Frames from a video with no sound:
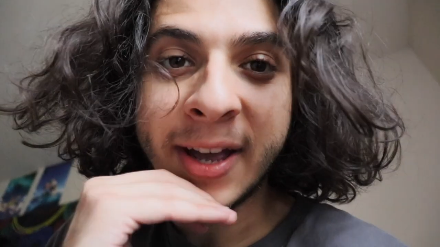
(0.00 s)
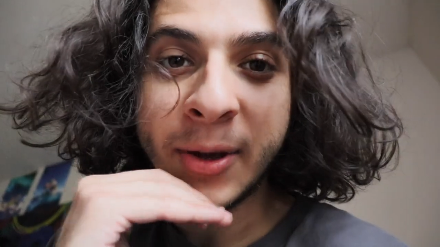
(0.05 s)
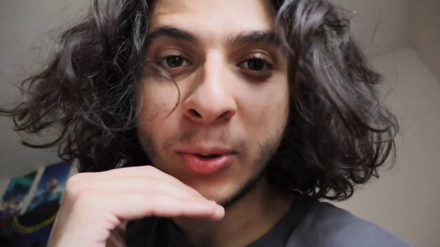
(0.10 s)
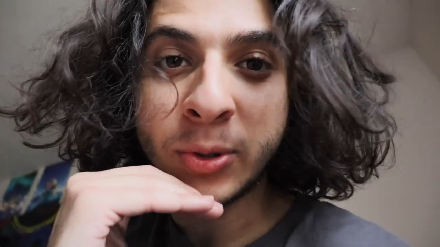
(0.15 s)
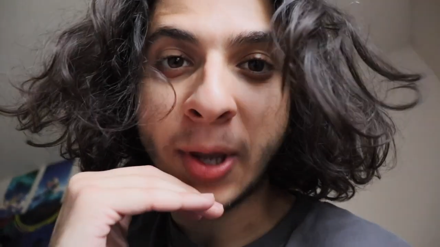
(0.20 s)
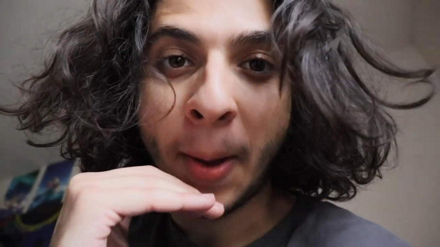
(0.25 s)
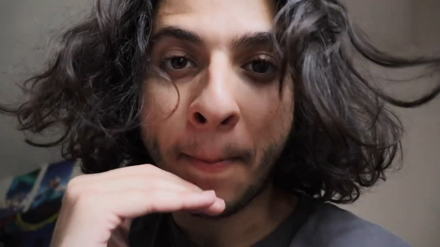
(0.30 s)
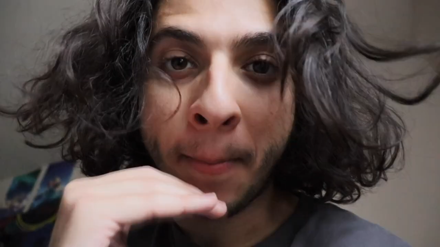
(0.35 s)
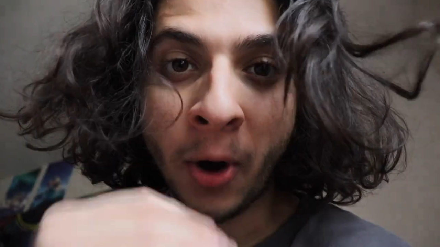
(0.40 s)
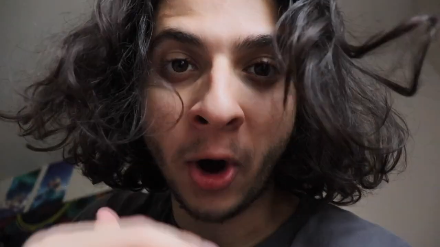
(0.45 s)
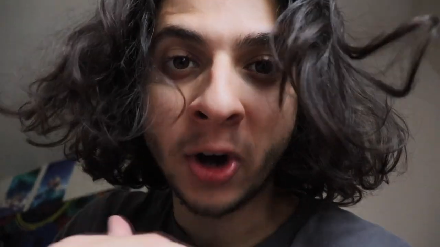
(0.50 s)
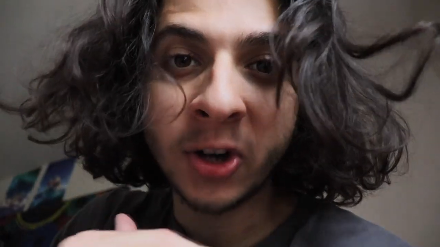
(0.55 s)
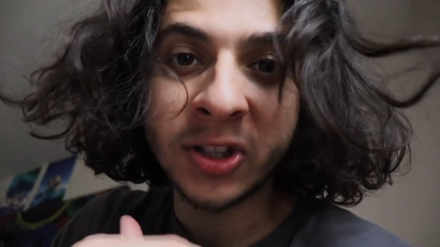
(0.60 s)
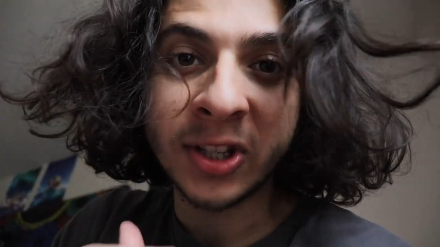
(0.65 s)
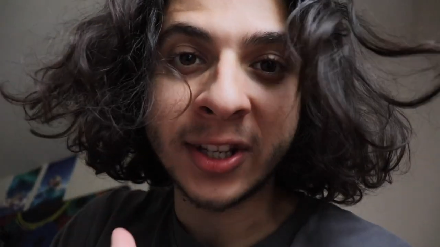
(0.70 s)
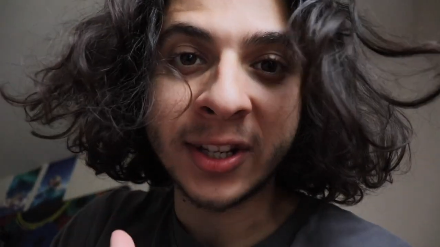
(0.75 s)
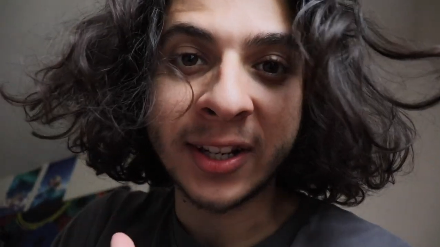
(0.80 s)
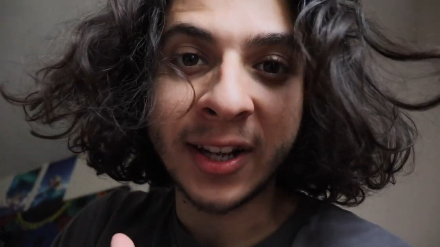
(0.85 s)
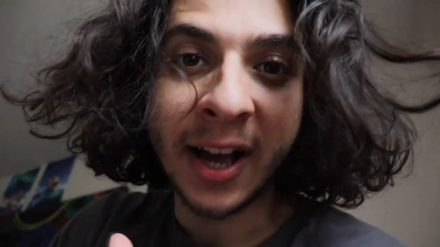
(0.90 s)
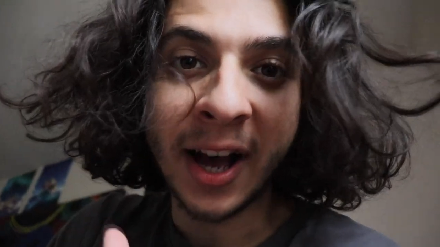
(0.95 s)
it was a
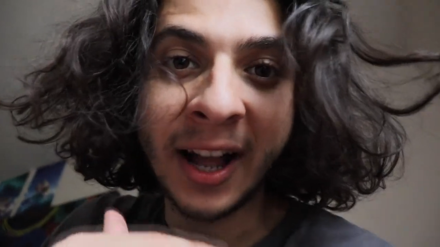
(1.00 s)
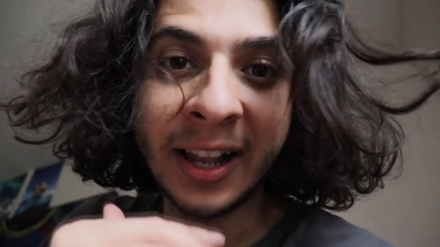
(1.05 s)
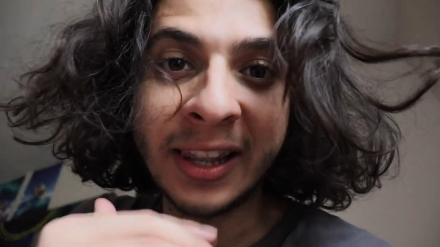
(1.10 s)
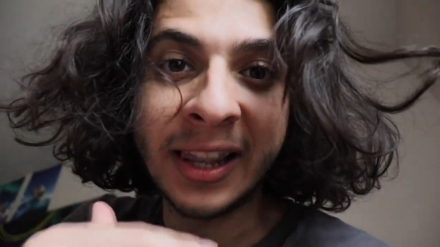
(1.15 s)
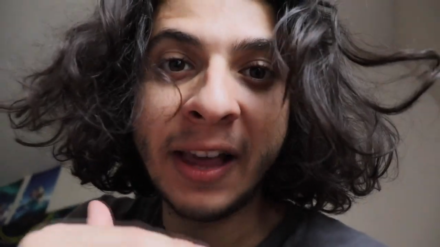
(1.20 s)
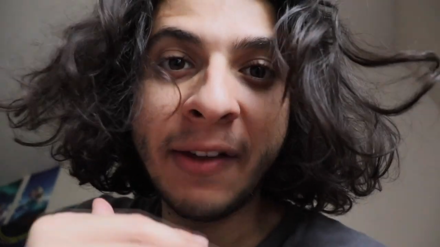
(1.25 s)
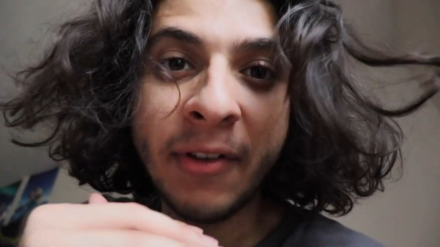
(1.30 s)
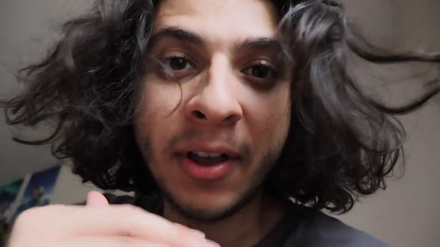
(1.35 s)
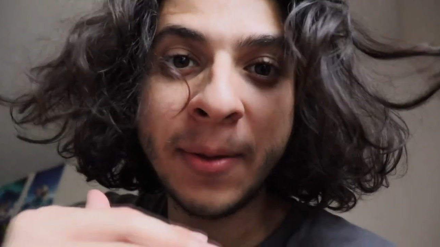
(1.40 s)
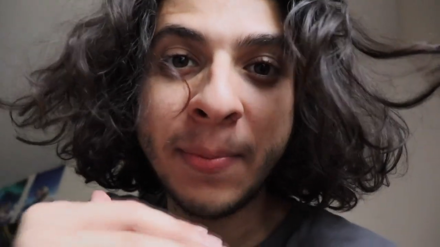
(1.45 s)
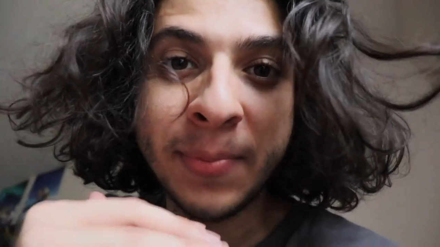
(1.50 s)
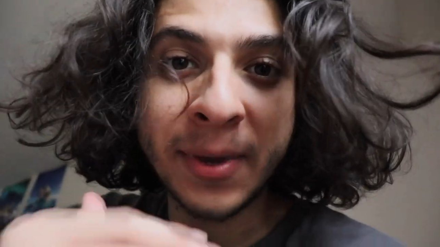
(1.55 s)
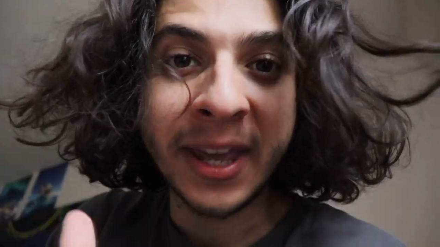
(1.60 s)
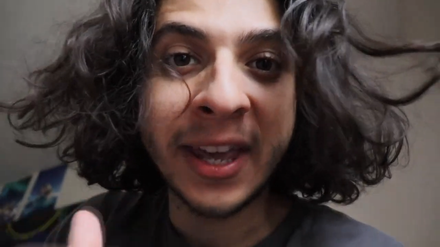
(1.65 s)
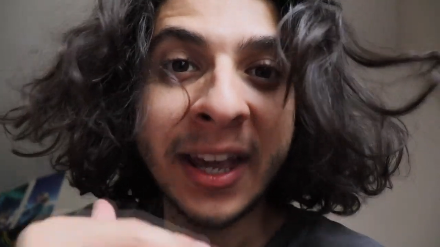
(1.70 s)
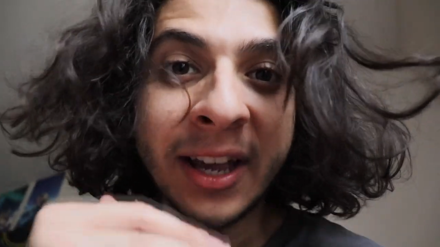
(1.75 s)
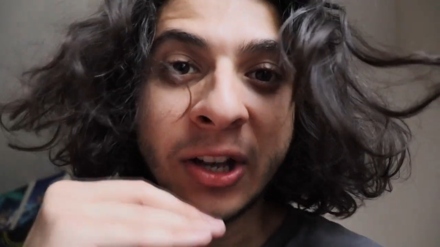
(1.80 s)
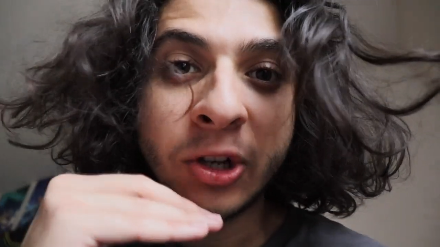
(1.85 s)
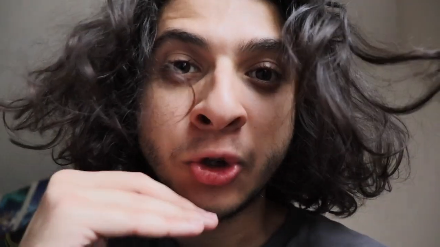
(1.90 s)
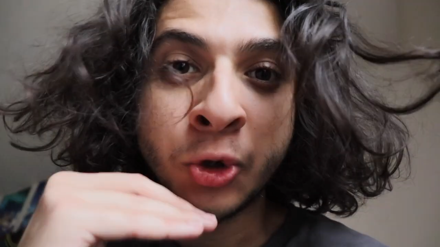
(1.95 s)
person, a living
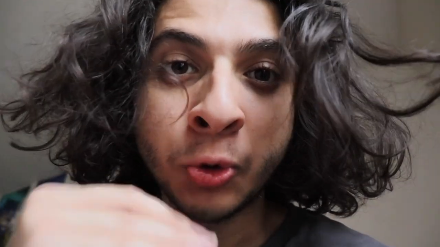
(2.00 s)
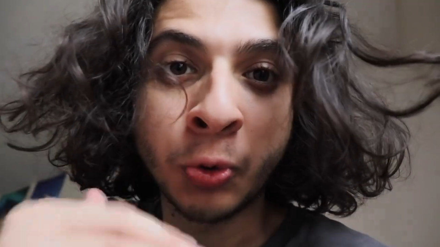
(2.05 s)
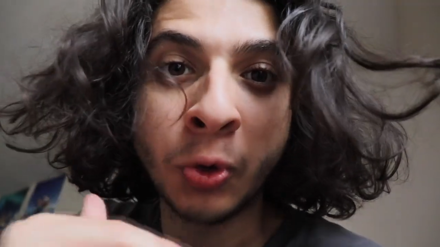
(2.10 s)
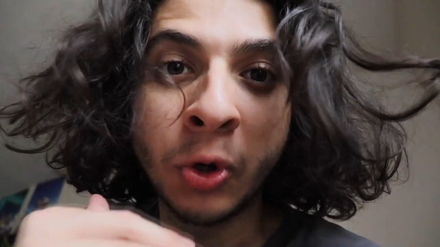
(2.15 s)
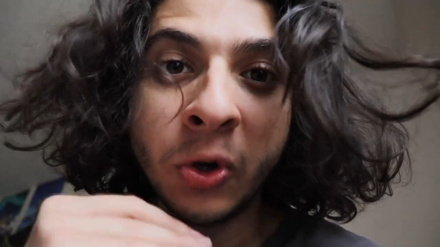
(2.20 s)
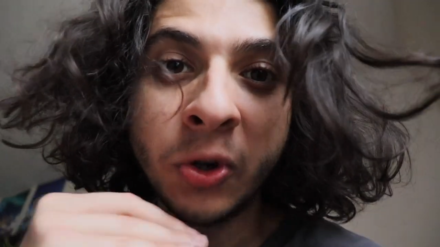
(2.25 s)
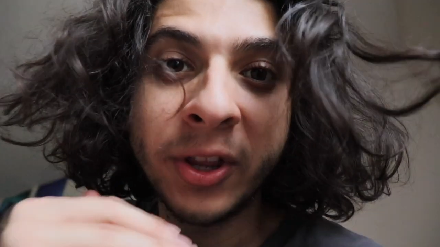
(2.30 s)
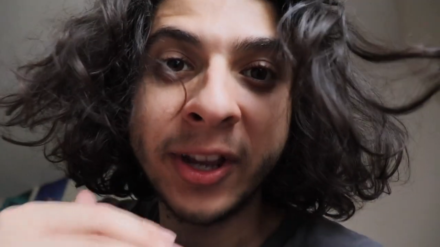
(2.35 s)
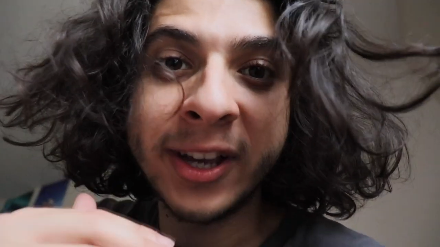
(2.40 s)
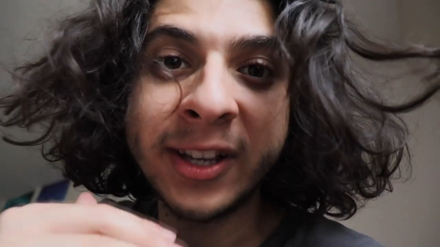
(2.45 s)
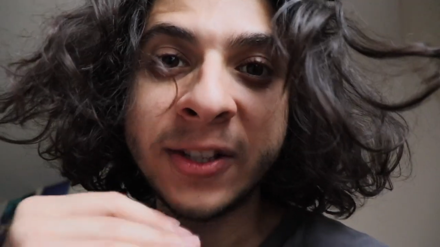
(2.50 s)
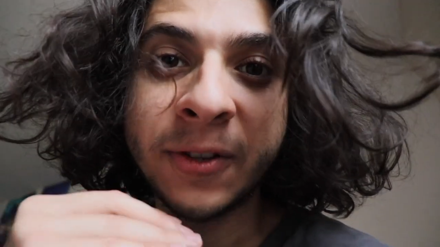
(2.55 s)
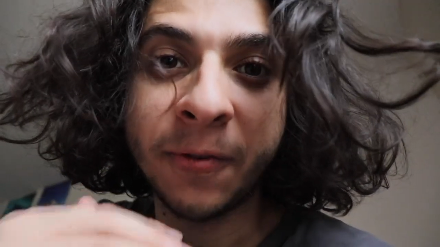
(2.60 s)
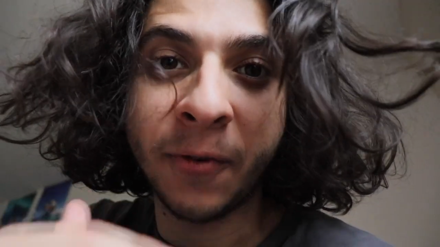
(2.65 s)
being drew this